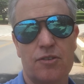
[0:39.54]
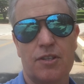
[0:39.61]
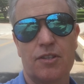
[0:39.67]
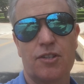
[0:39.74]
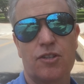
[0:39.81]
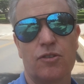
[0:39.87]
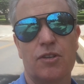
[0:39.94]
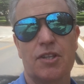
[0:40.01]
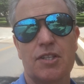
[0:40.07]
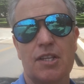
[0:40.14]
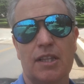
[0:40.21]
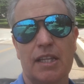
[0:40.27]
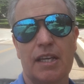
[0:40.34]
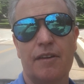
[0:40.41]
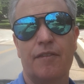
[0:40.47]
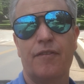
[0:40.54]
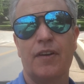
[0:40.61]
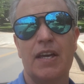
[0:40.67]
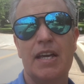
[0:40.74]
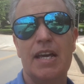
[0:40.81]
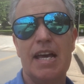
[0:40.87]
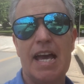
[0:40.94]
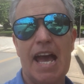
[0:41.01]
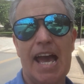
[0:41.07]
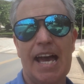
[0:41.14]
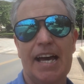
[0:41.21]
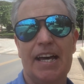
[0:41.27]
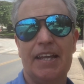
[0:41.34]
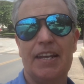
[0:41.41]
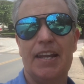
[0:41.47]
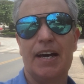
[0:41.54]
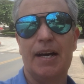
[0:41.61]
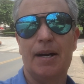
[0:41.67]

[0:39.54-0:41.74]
and students to live. And